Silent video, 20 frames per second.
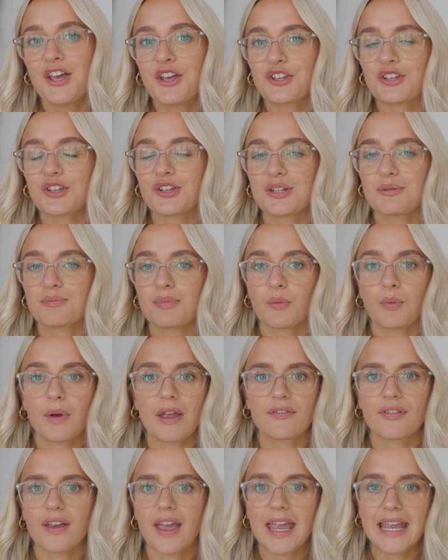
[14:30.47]
You'd be
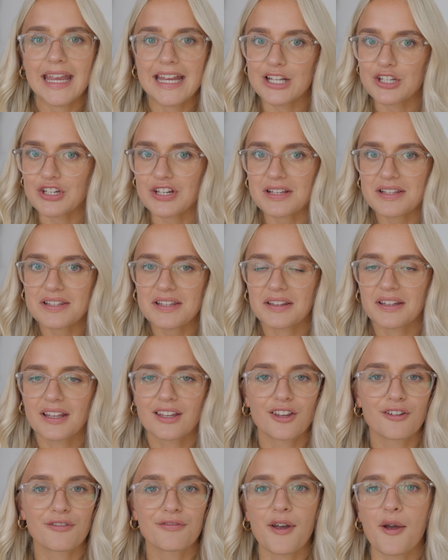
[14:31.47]
waiting for ages and then
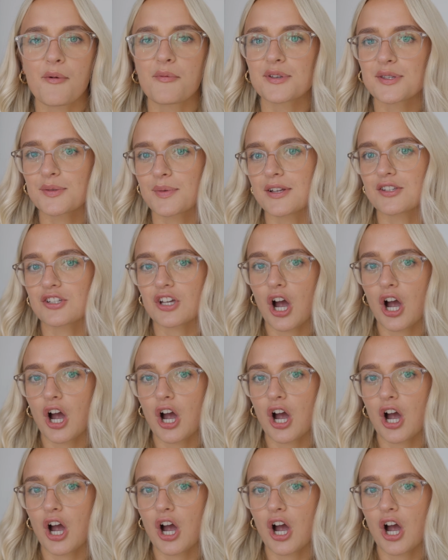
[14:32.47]
your phone would switch